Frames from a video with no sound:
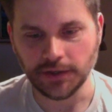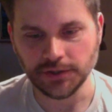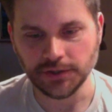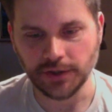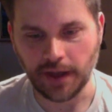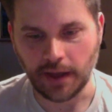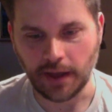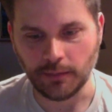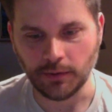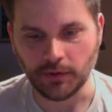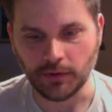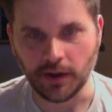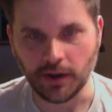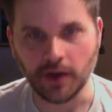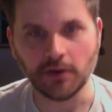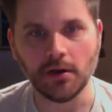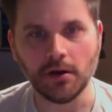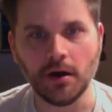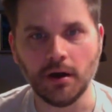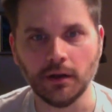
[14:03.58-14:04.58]
your habit, or
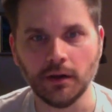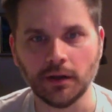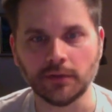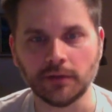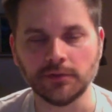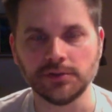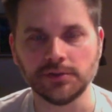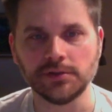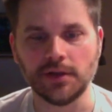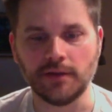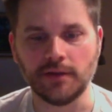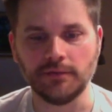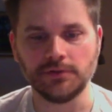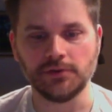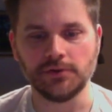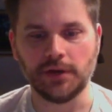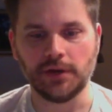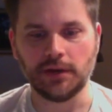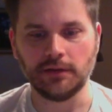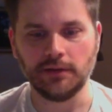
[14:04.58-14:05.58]
alcoholic just to have a
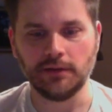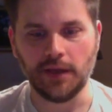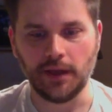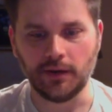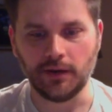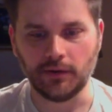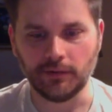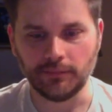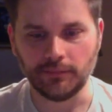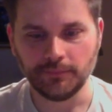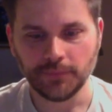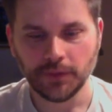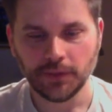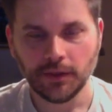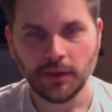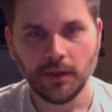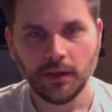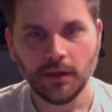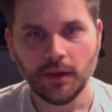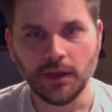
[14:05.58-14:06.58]
drink a day, or
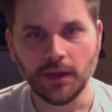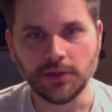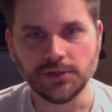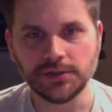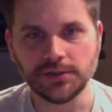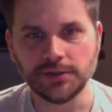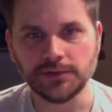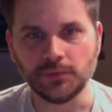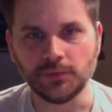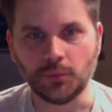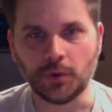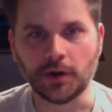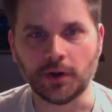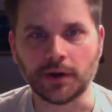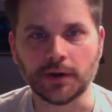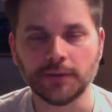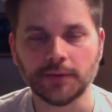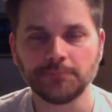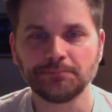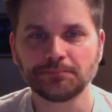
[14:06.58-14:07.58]
it just doesn't
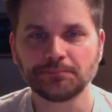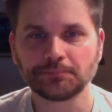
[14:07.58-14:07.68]
work.